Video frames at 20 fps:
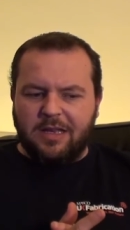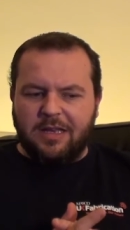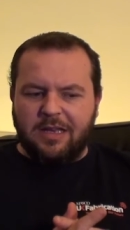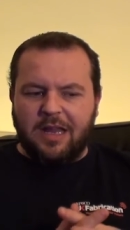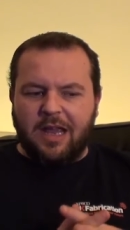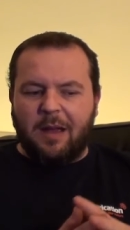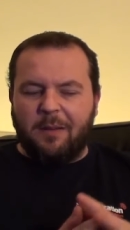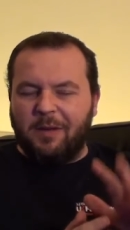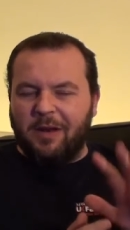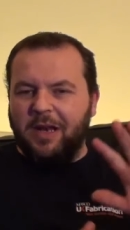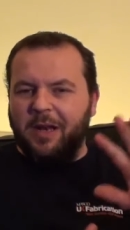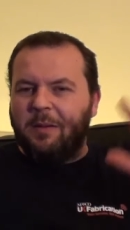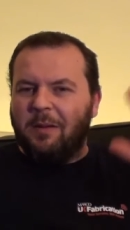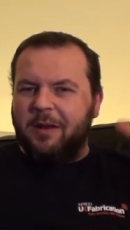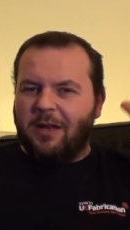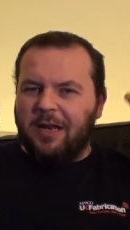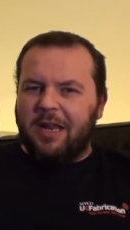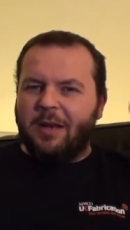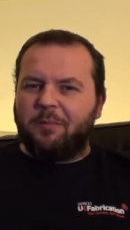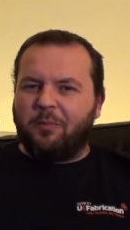yeah, I'm a little
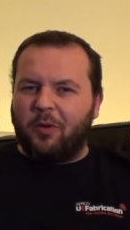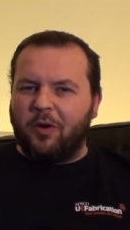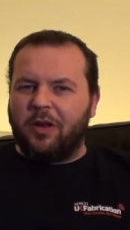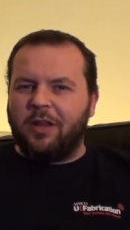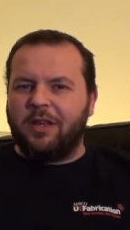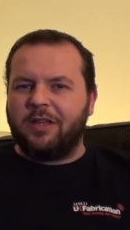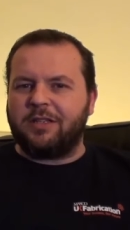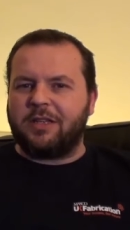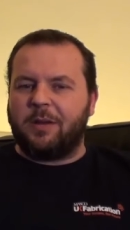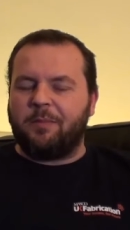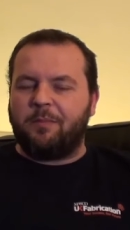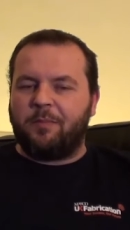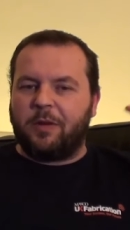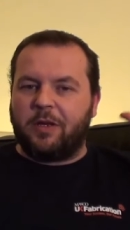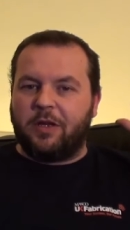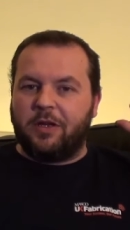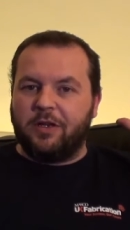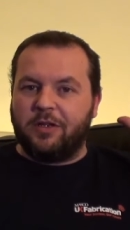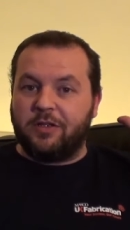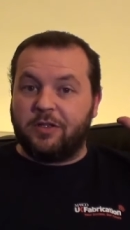bit late putting this up
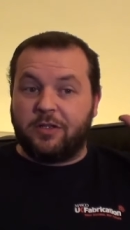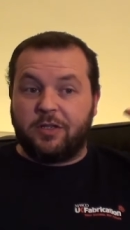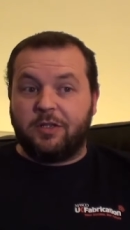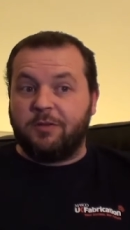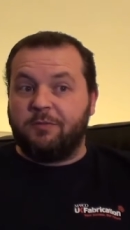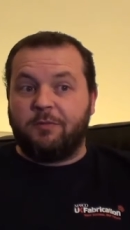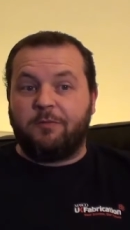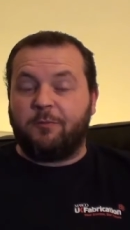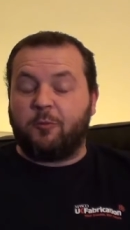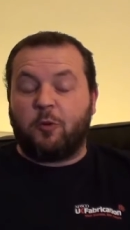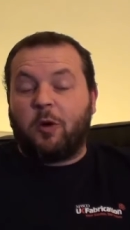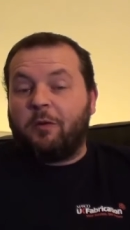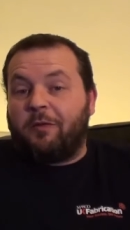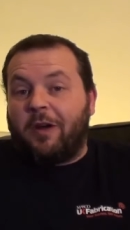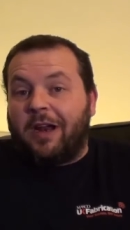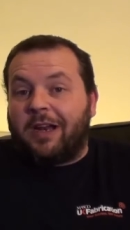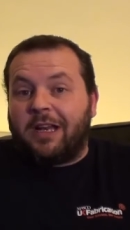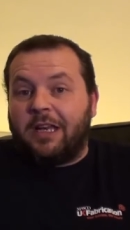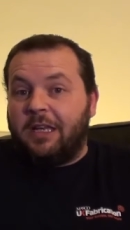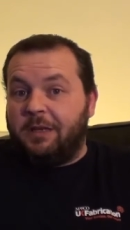because, quite
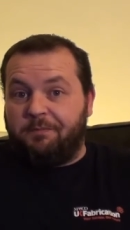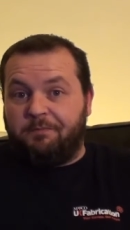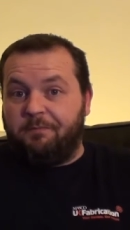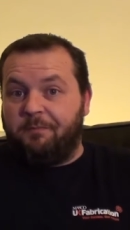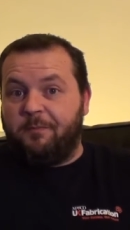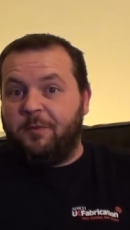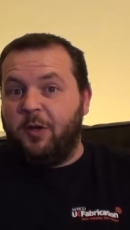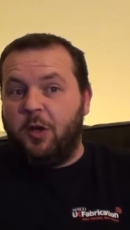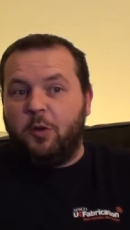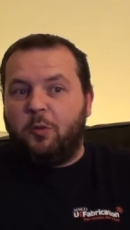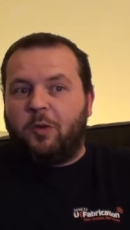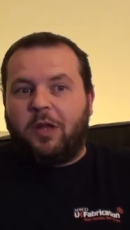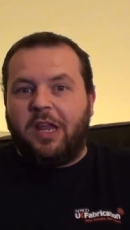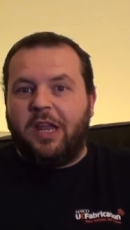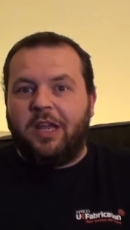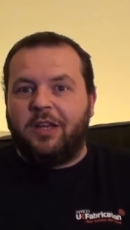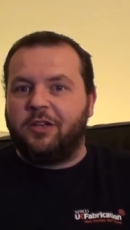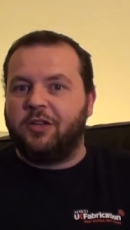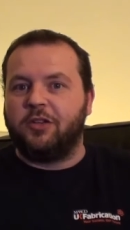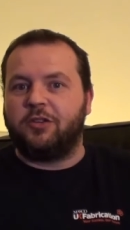frankly, Luke
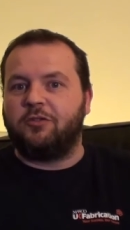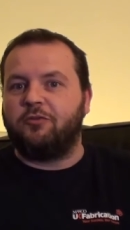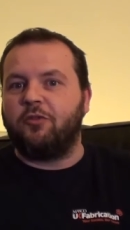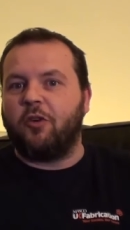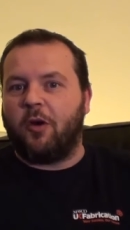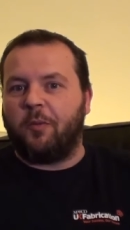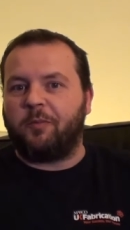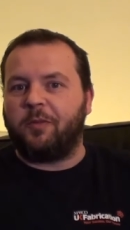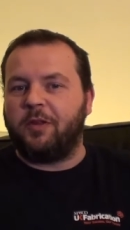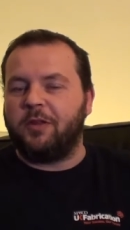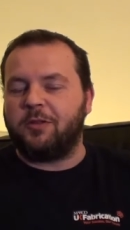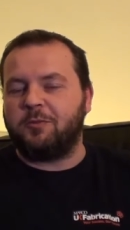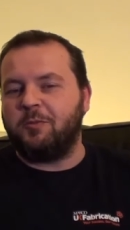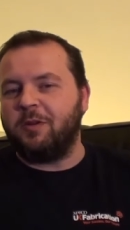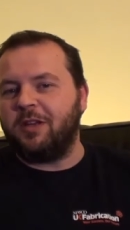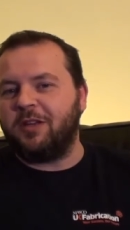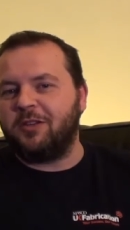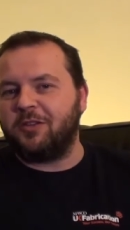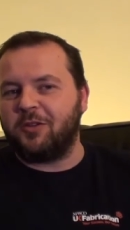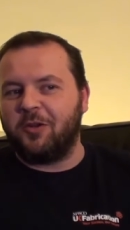Cage has dropped this
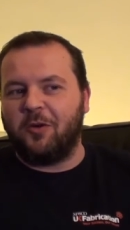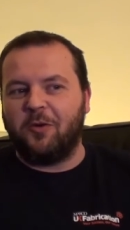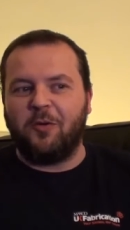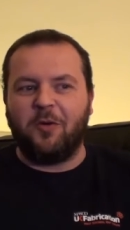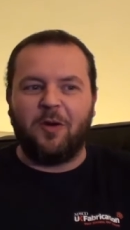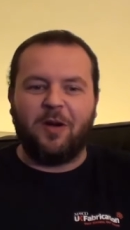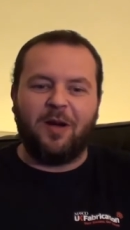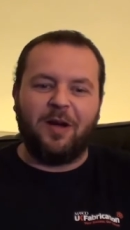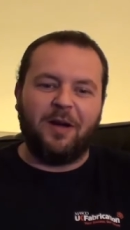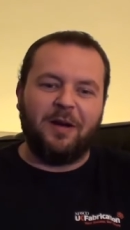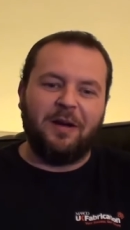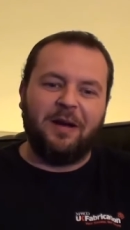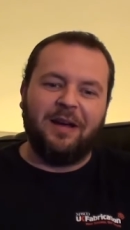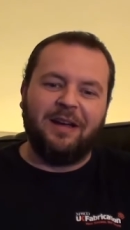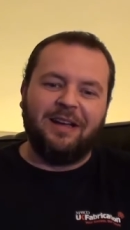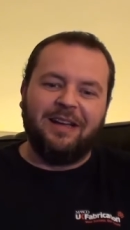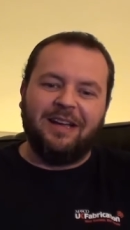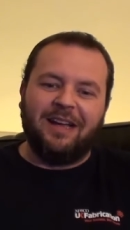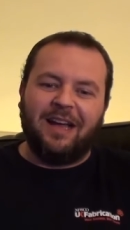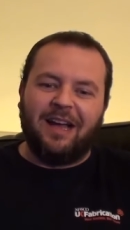week, so
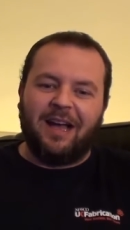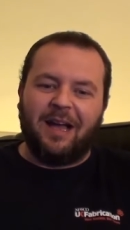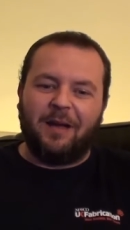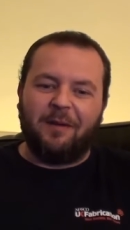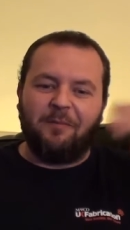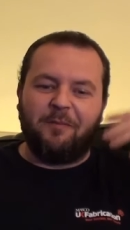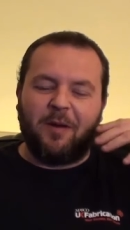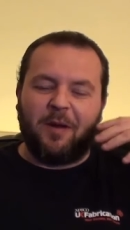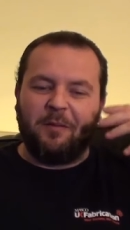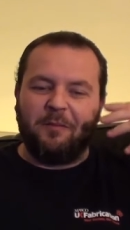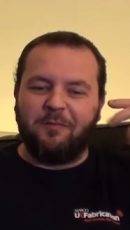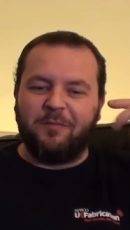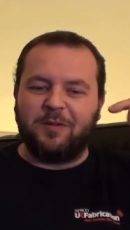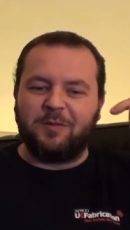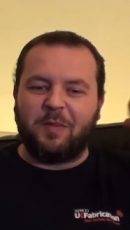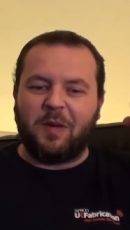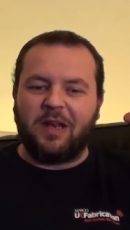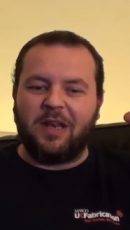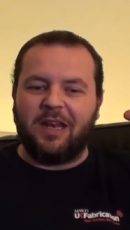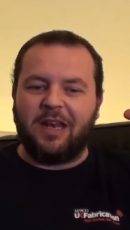uh, I'm, I'm
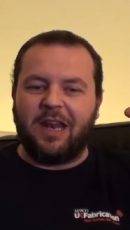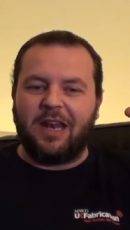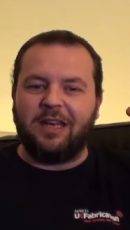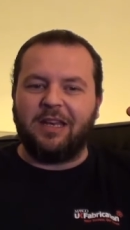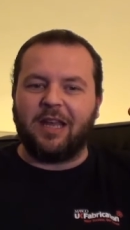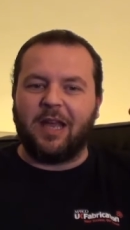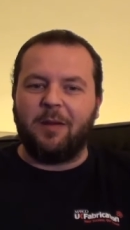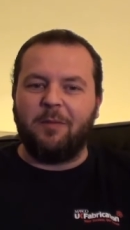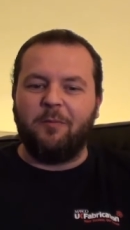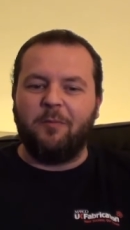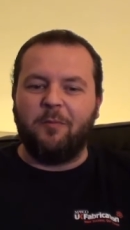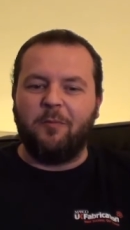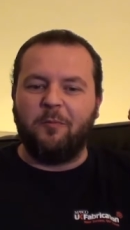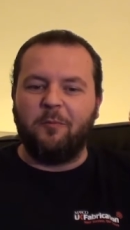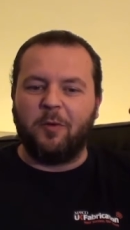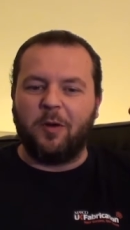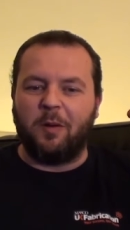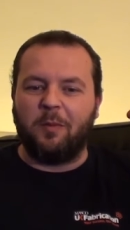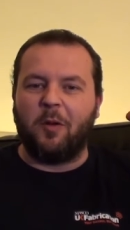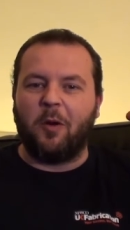spending any time
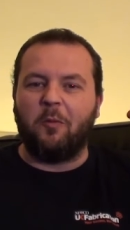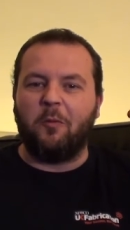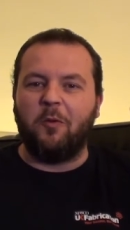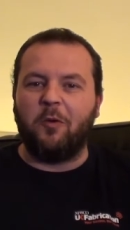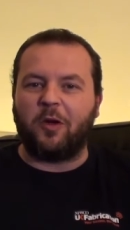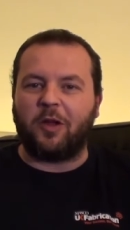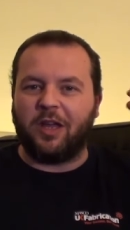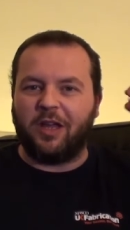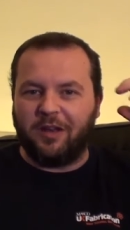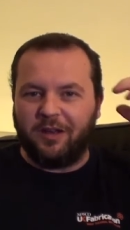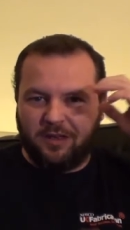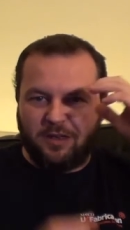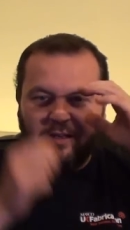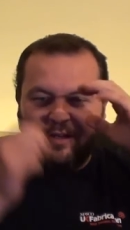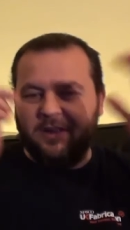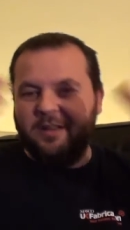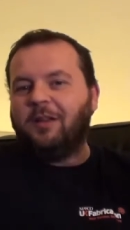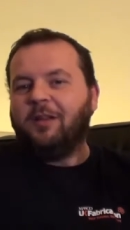when I'm not working